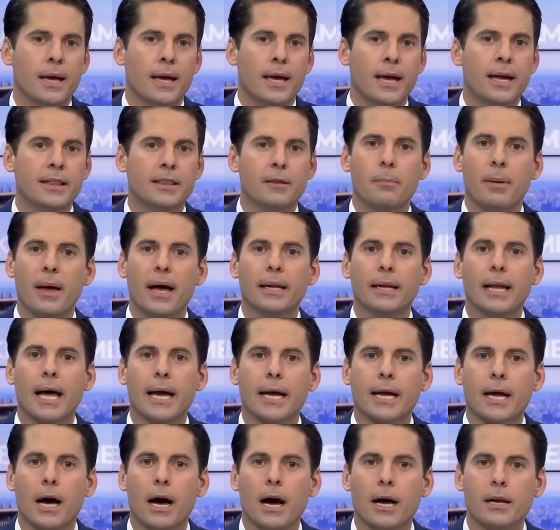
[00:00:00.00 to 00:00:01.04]
Hit the bell
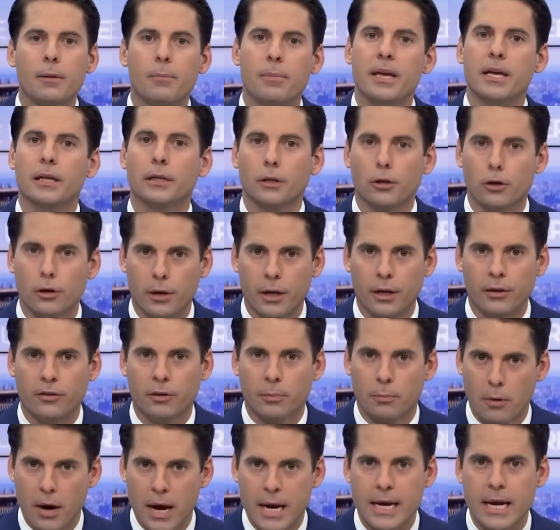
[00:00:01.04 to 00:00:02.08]
icon to be alerted to
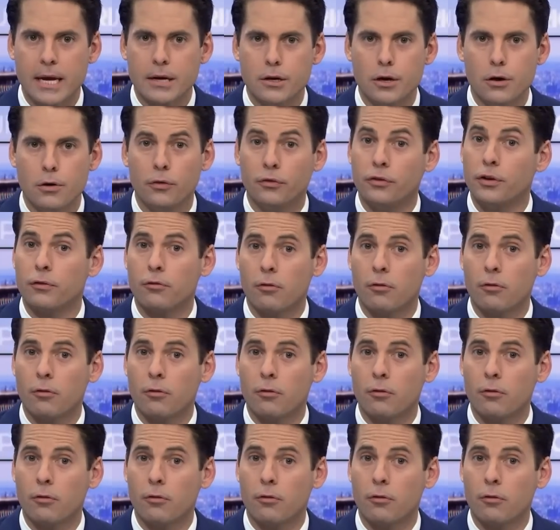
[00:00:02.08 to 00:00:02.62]
breaking news.